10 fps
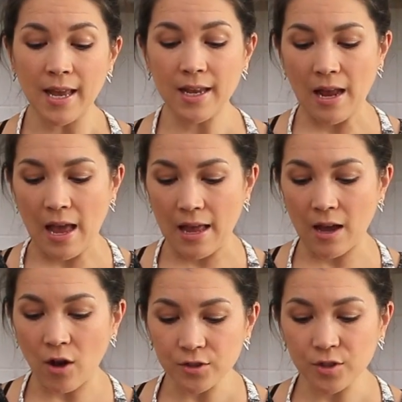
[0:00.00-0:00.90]
And
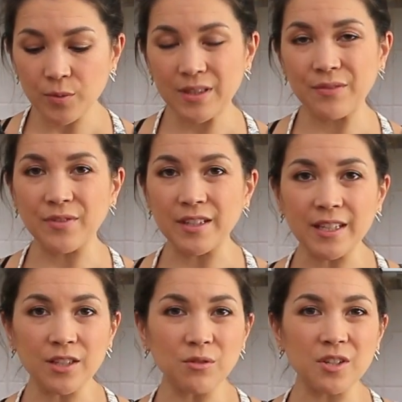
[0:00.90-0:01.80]
also with the
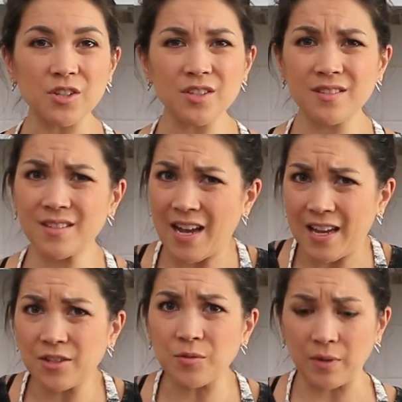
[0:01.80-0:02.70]
filling, you can just
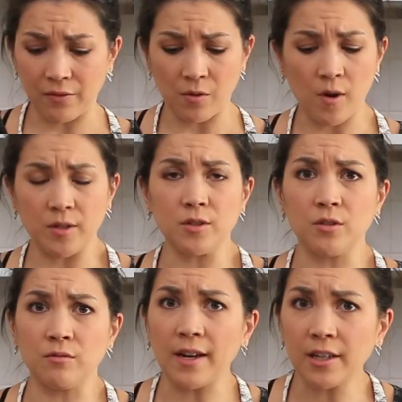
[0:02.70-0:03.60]
kind of do whatever you want. You could
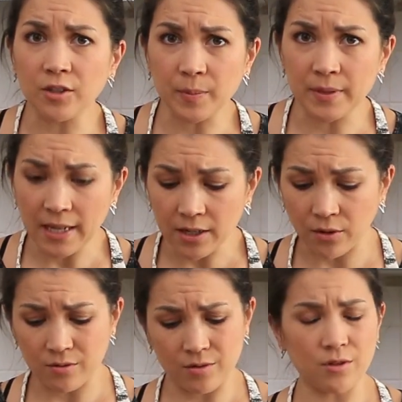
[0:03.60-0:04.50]
do regular
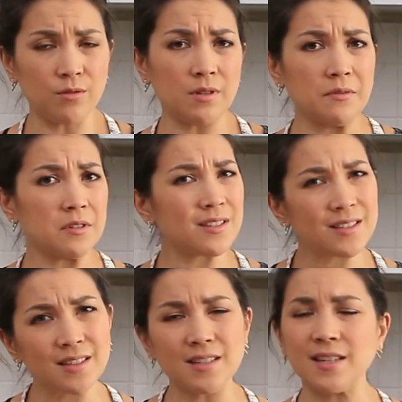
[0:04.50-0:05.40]
potatoes, you could do different
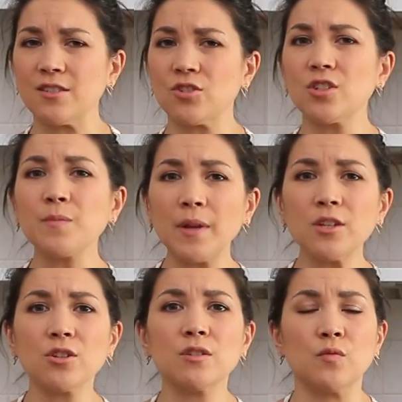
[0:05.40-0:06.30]
seasonings. Just make
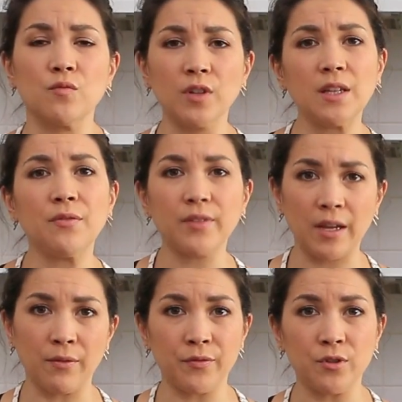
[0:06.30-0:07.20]
sure it's really
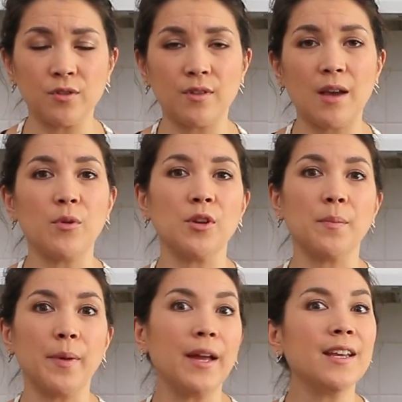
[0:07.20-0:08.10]
flavorful so that when you're
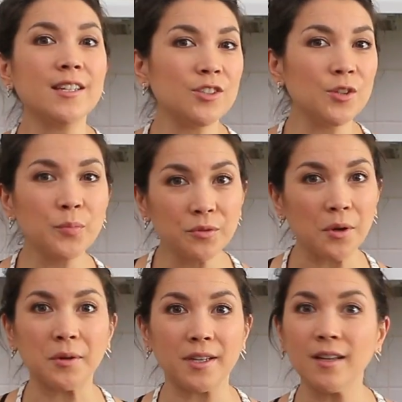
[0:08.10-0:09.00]
biting into your
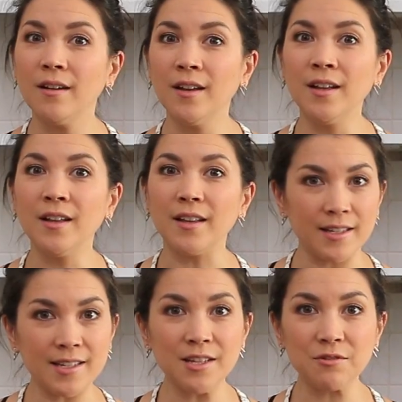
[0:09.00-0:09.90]
pierogi,
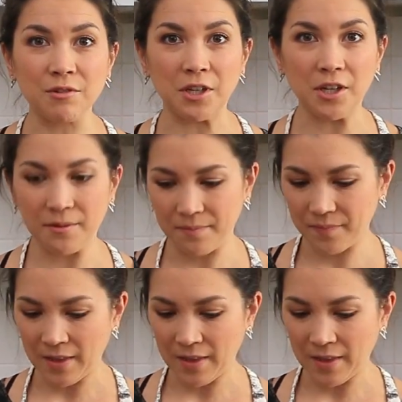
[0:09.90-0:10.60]
it tastes really good.